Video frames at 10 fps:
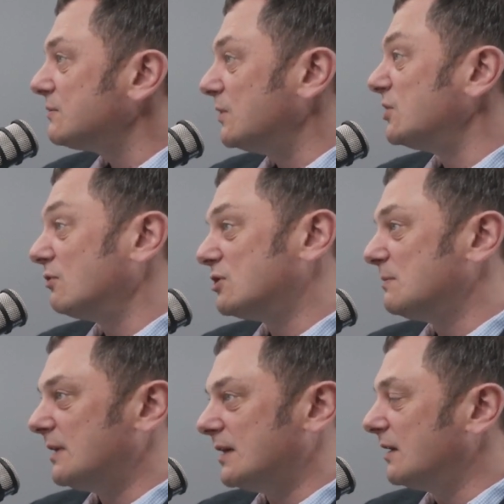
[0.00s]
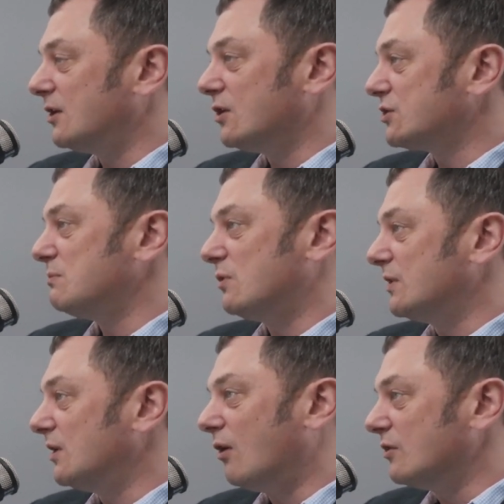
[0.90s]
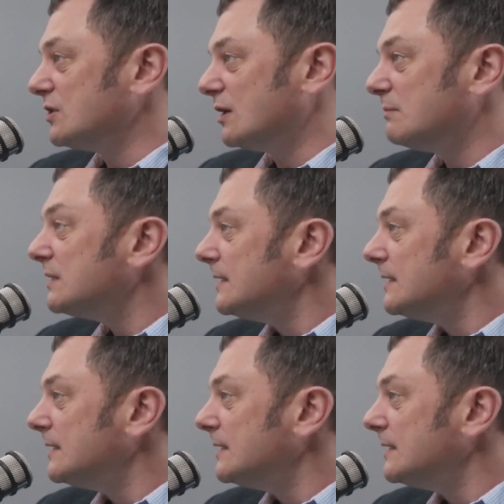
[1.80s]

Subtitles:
which ultimately are going to cost you more in the long term.